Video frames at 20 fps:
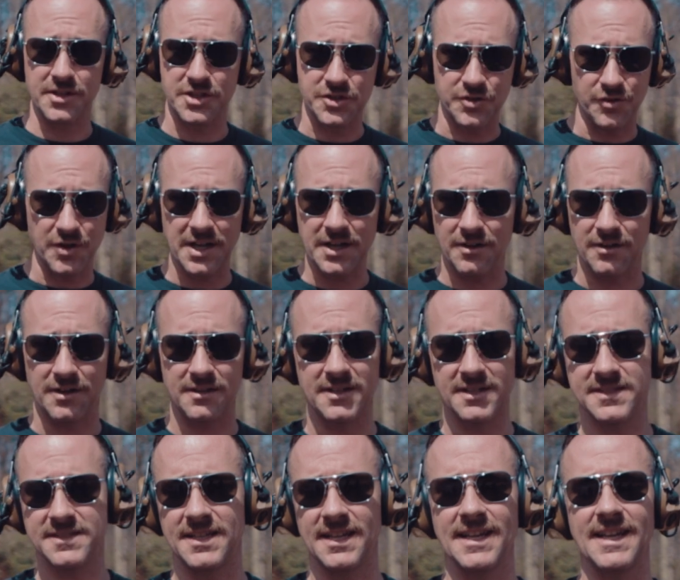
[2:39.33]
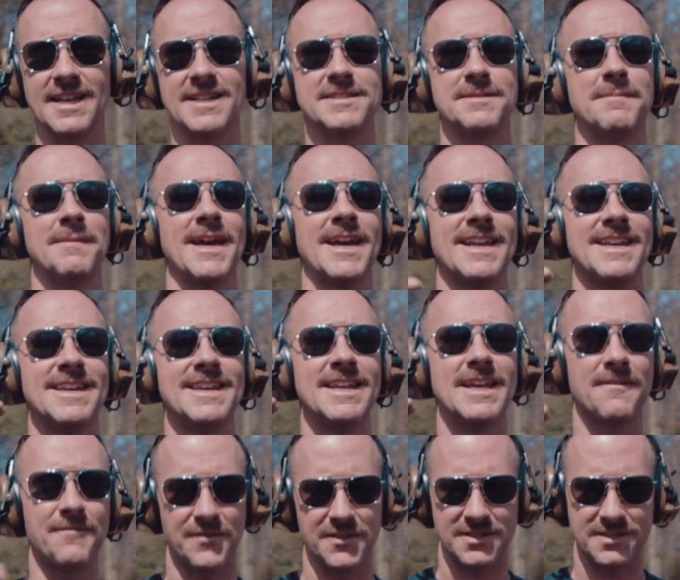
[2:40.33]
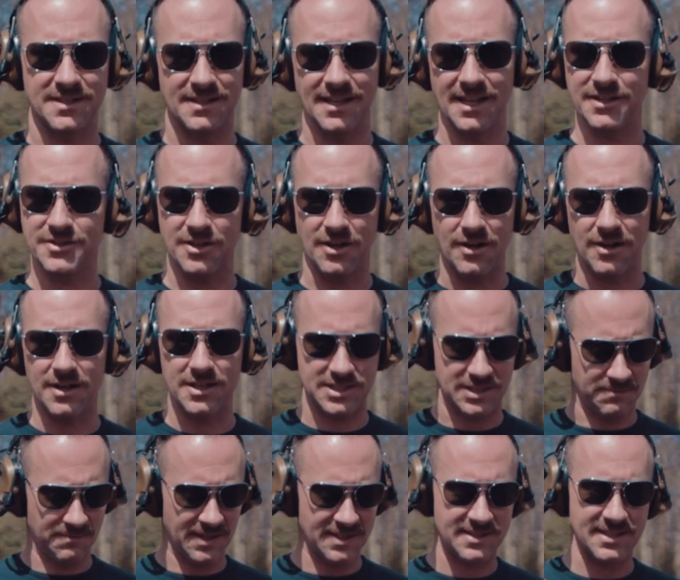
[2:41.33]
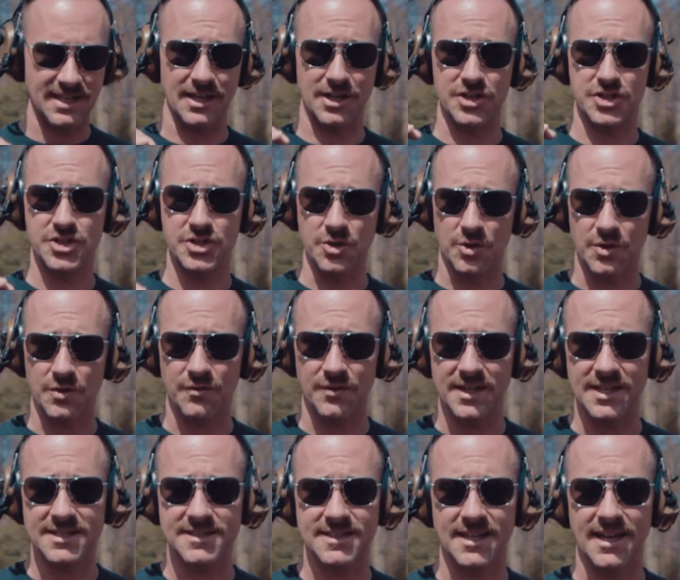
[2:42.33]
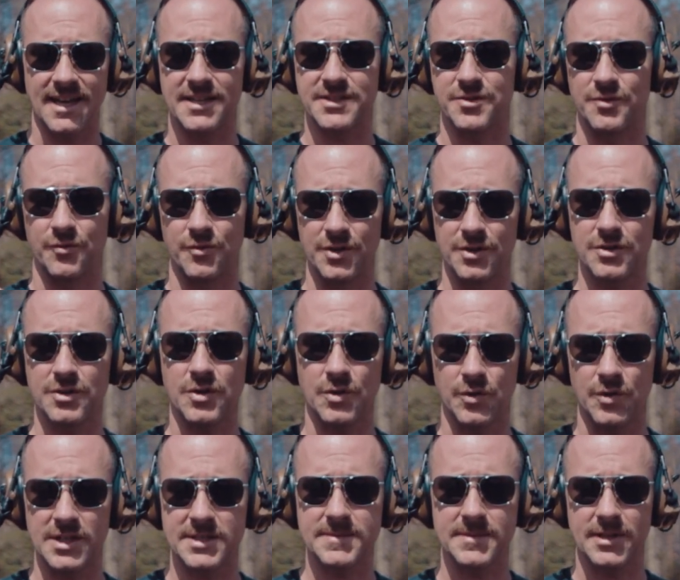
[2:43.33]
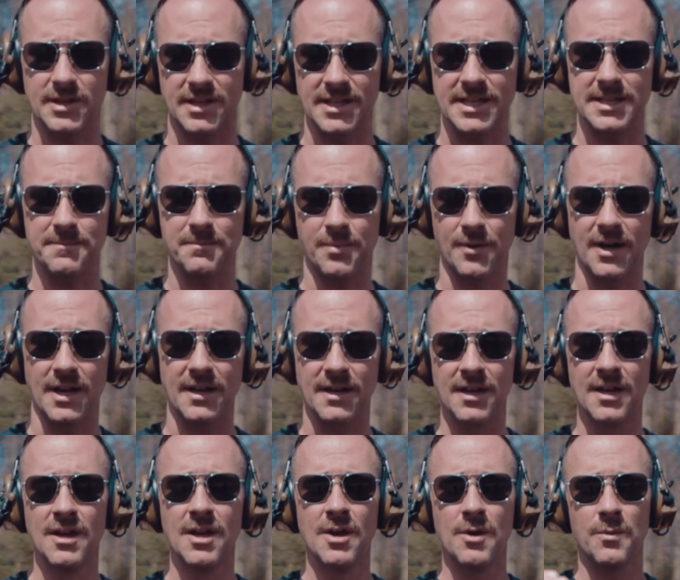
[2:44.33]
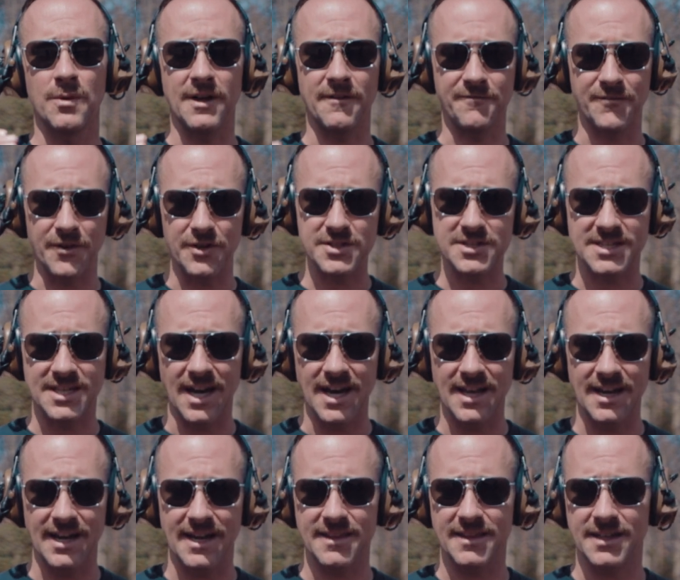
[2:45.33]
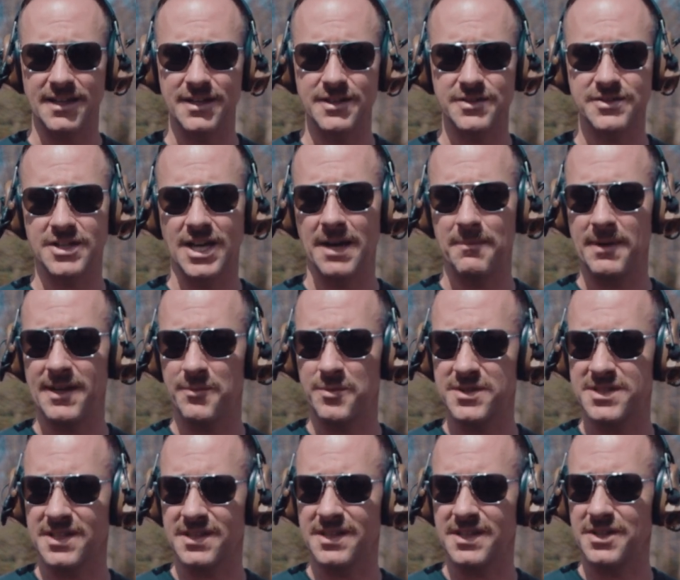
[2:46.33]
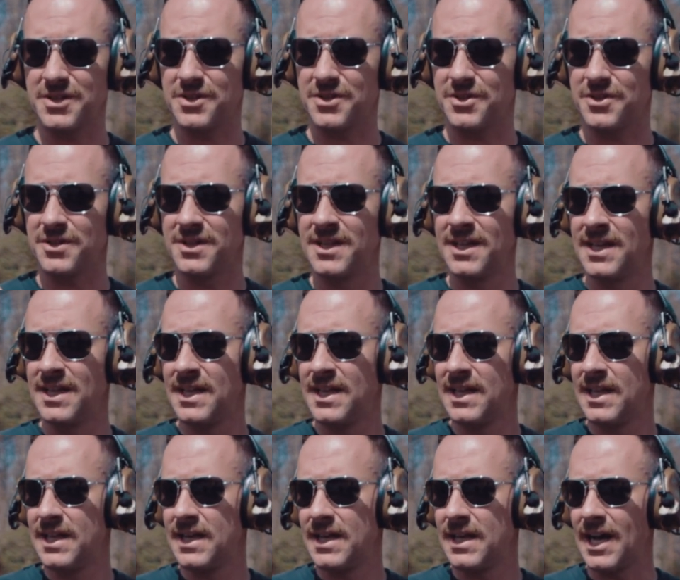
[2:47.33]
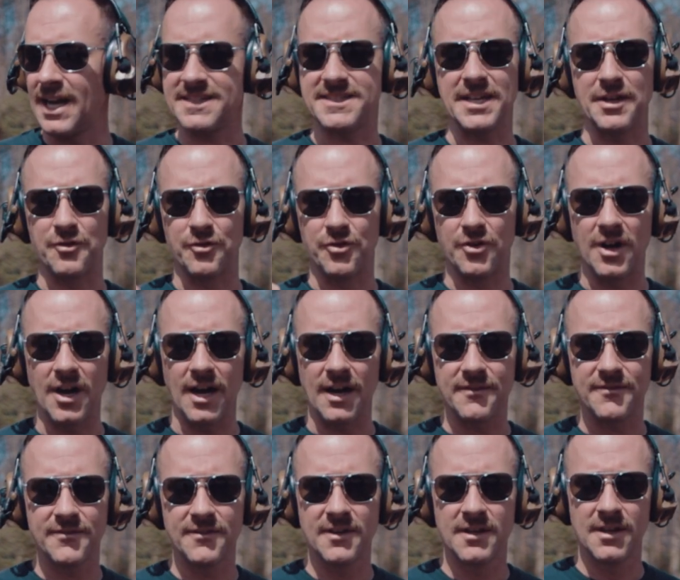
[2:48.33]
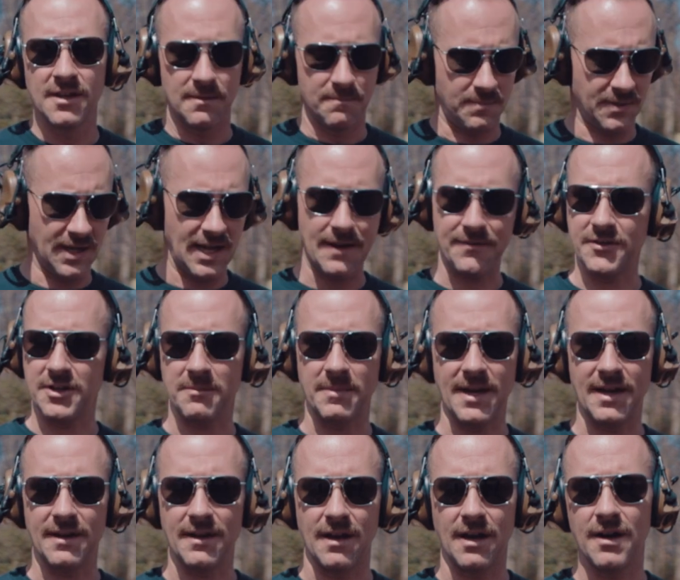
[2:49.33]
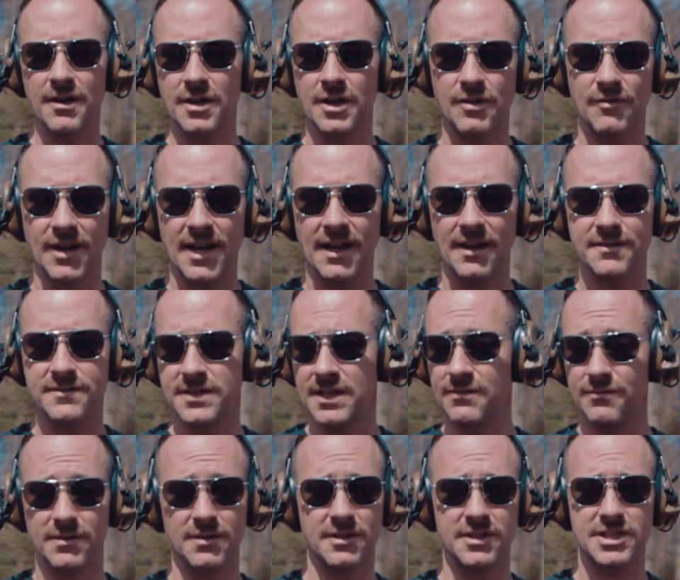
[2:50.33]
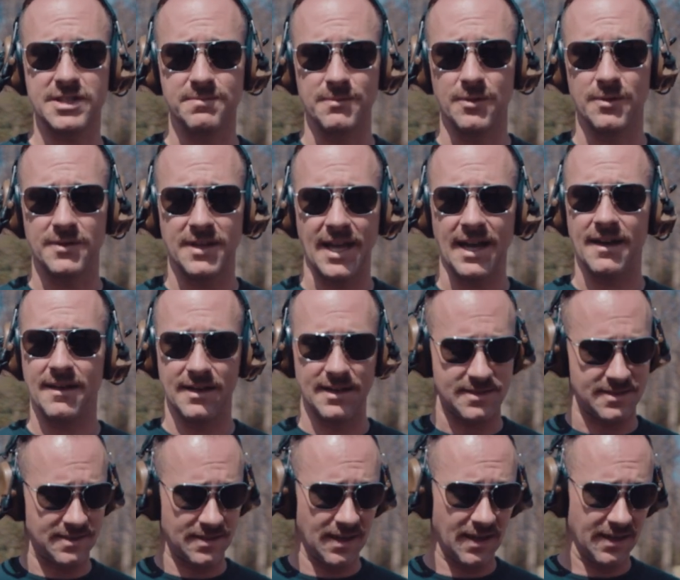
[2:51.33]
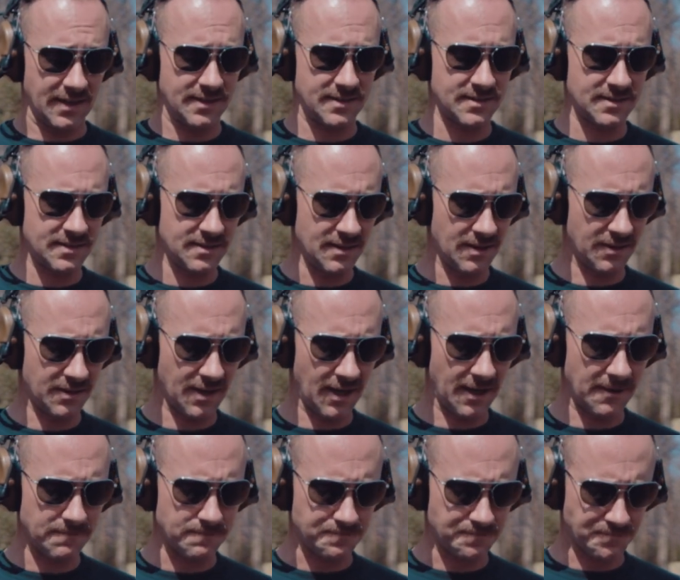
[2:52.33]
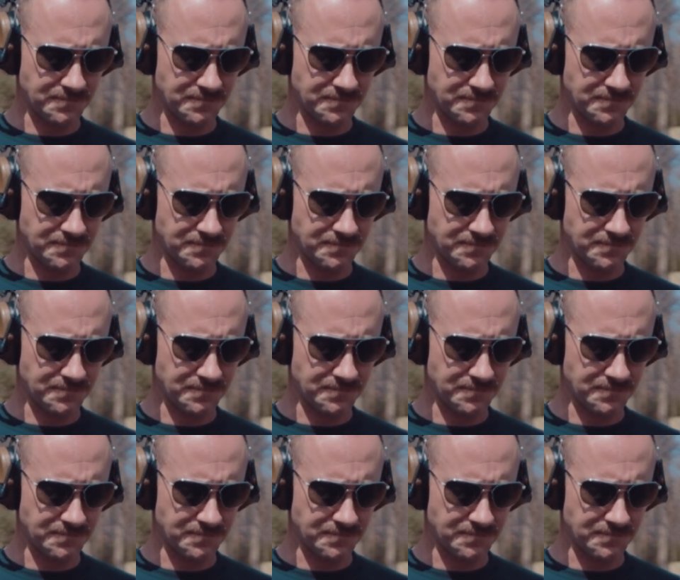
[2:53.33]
The trigger on this thing is magnificent. It's awesome. It's got a short reset. It's a real crisp, clean break. When I first got out of the gun shop, it was a little, I'd say rough, but after about 100 rounds, it really smoothed out and it's nice, okay?